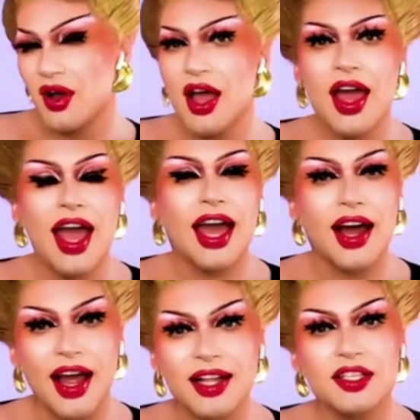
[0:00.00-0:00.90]
know,
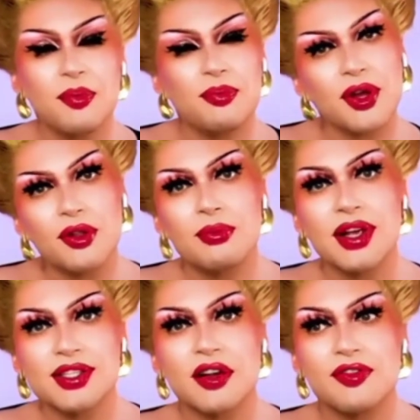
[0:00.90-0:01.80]
and I had to build
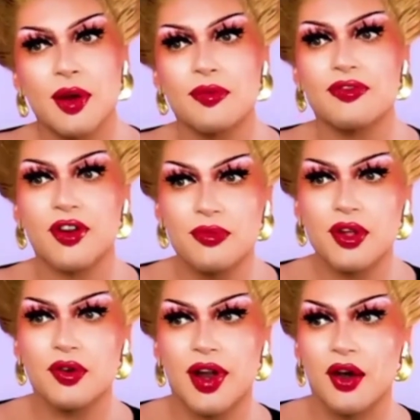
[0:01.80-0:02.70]
myself up
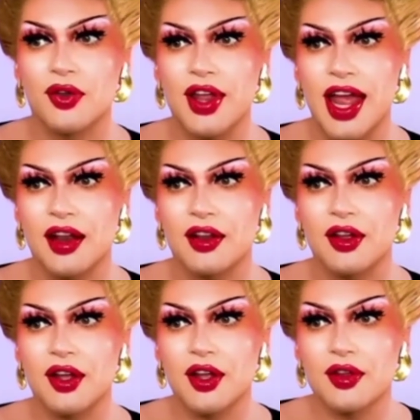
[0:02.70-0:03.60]
from the ground,
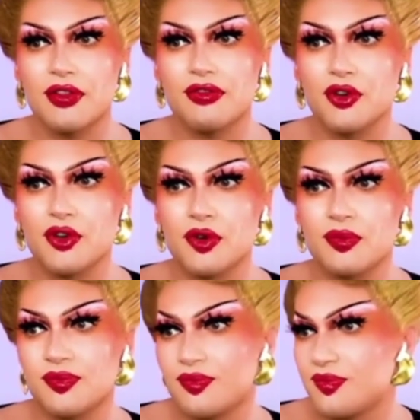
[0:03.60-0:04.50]
and
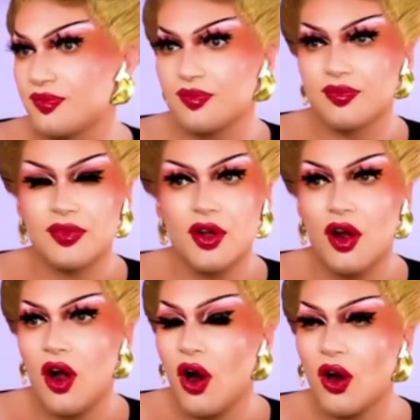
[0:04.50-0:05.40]
through
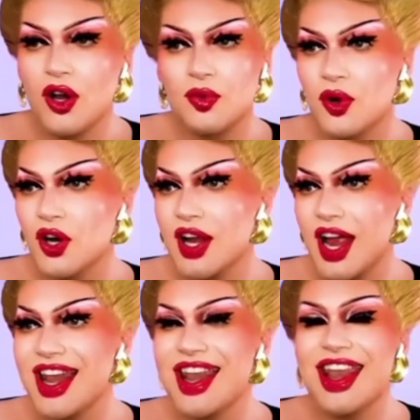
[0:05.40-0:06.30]
hard
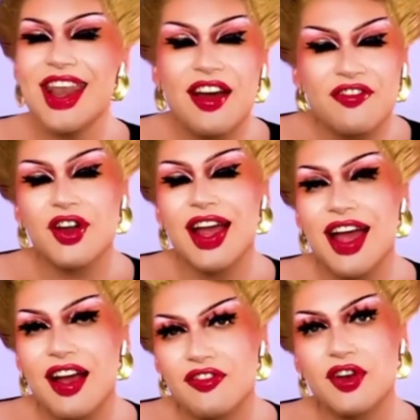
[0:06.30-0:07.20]
work and never
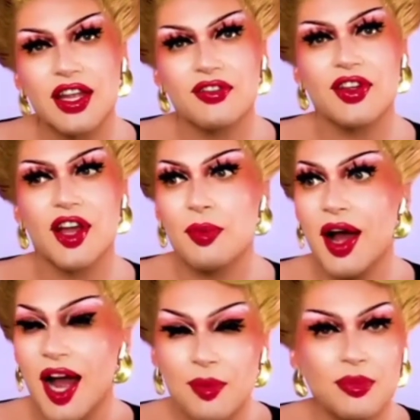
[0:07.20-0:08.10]
ever giving
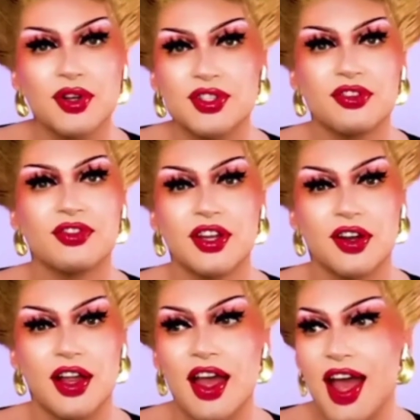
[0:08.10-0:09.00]
up, I
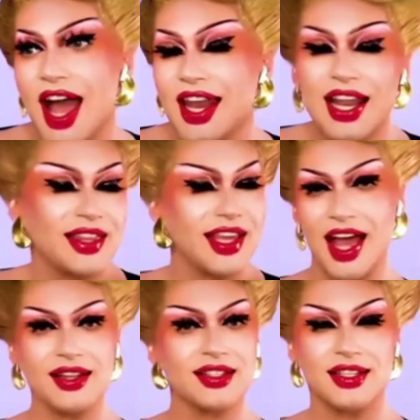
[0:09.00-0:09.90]
persevered. And at
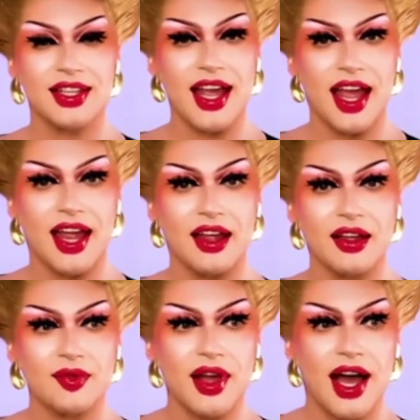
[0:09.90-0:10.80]
the end today,
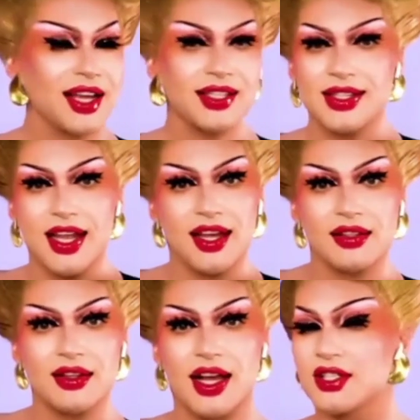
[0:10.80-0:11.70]
I
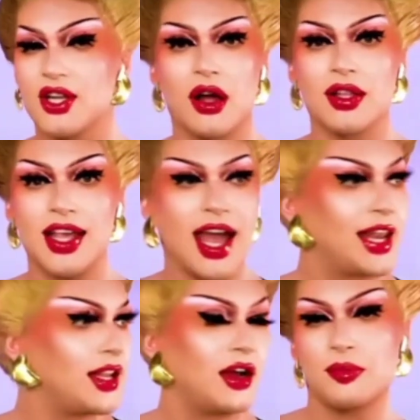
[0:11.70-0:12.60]
stand as tall as
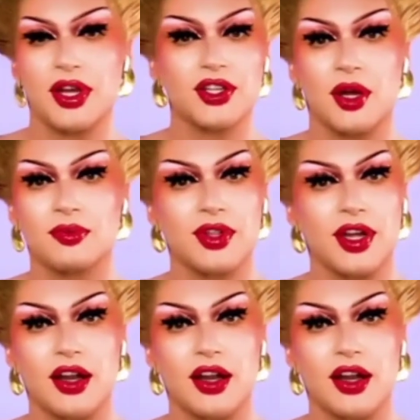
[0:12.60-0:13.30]
any other bitch up